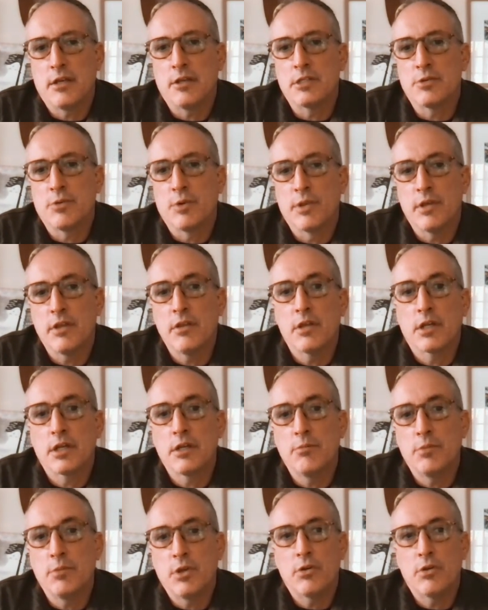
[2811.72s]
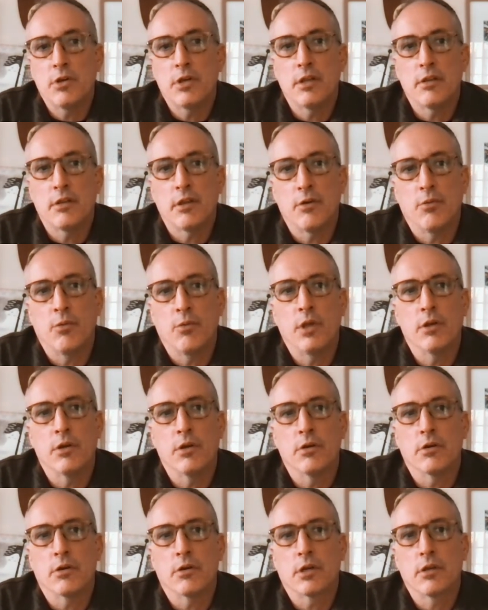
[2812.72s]
within the community that we
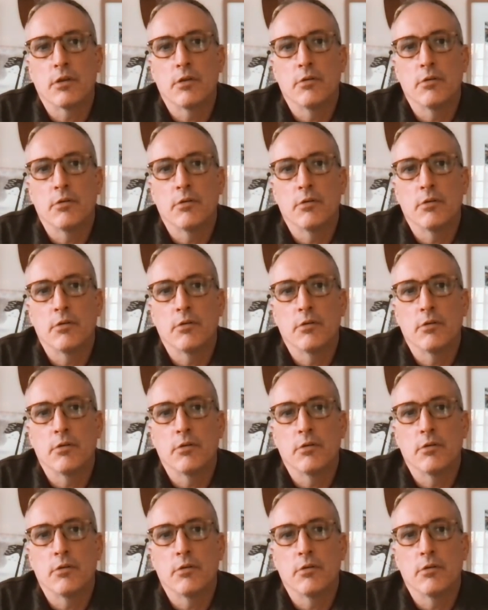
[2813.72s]
are